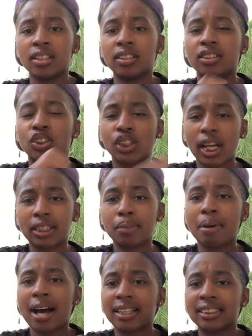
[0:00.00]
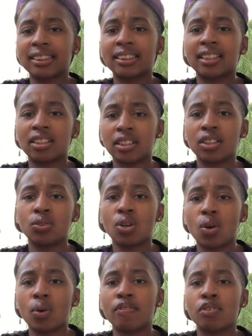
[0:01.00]
check the boxes, and
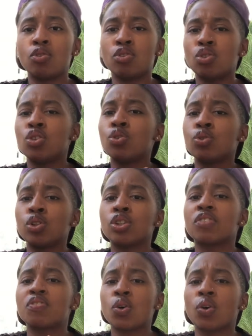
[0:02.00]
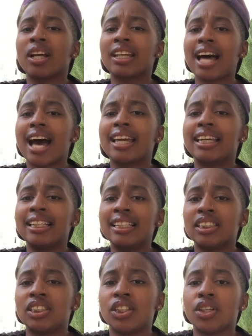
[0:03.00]
if you just feel a lot
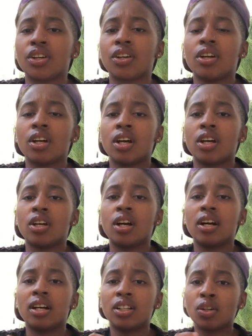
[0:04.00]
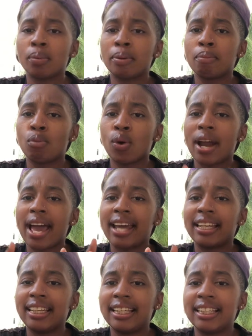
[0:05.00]
easier, a little bit more at
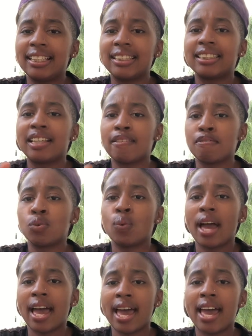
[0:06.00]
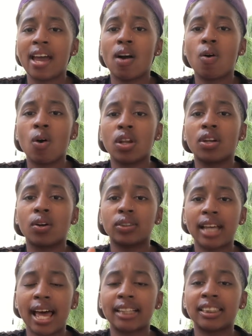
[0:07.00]
ease if you had all of those
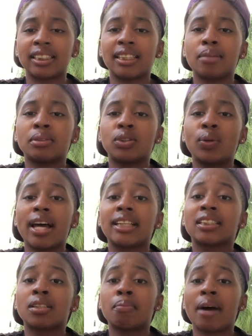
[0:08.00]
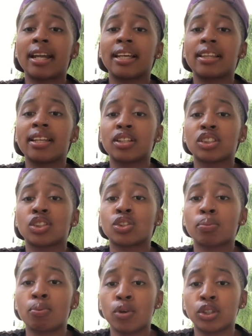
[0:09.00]
action steps. You had somebody there to
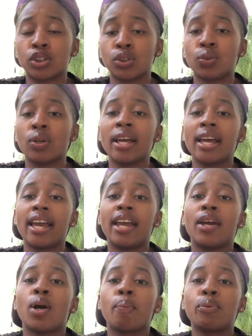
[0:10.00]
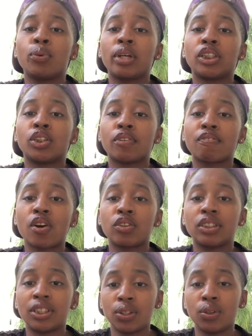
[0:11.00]
support you and help you get your
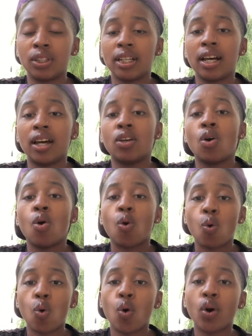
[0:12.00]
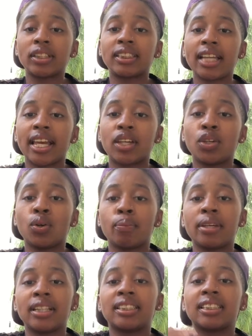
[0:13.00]
first deal done or take your
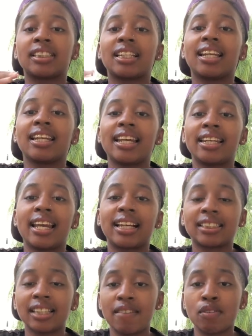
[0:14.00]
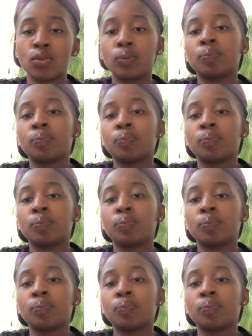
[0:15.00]
business to the next level.